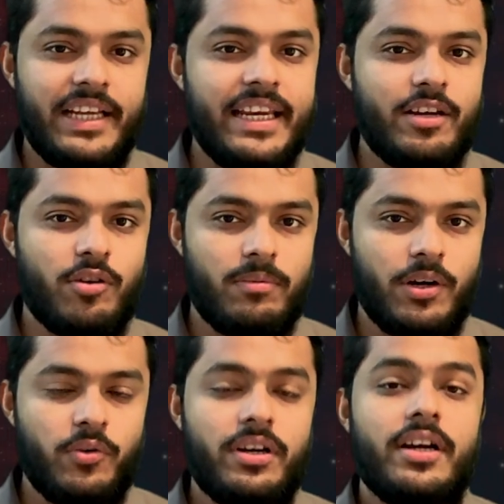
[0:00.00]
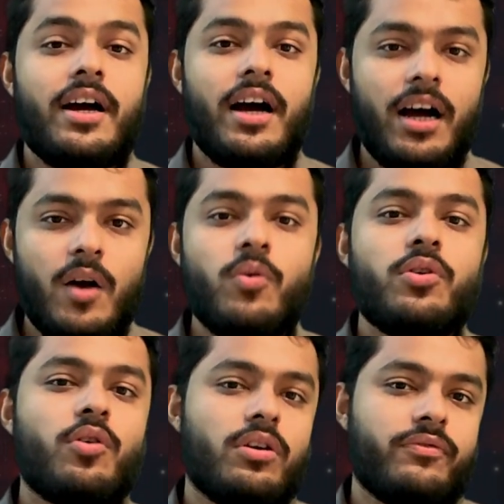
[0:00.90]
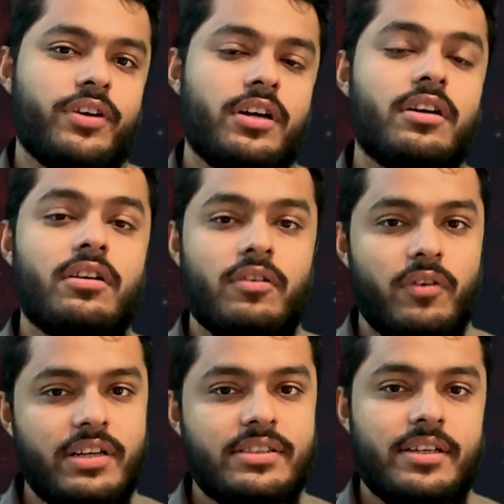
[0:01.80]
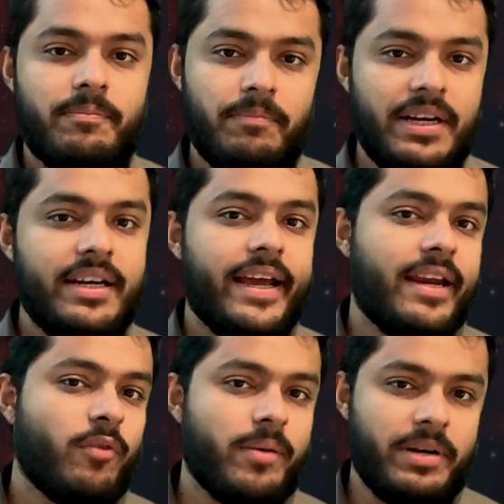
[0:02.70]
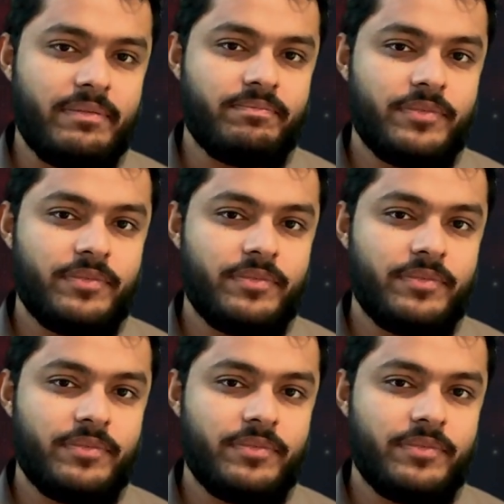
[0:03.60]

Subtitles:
telling you about how to configure Rust build environment